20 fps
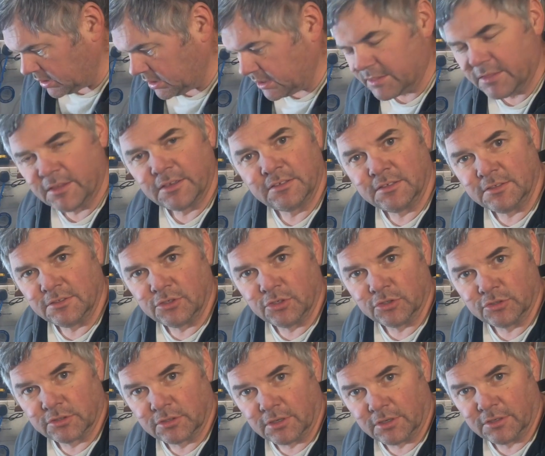This is
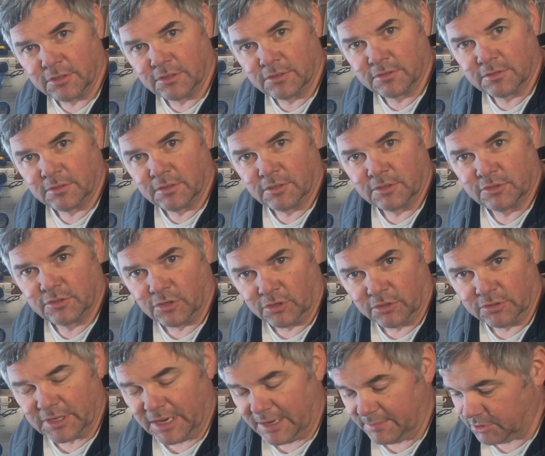just so
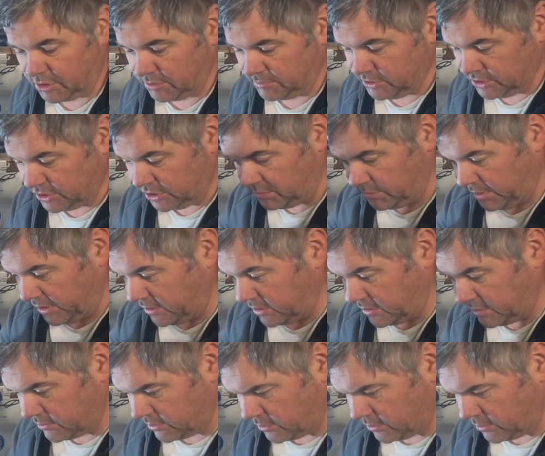time consuming.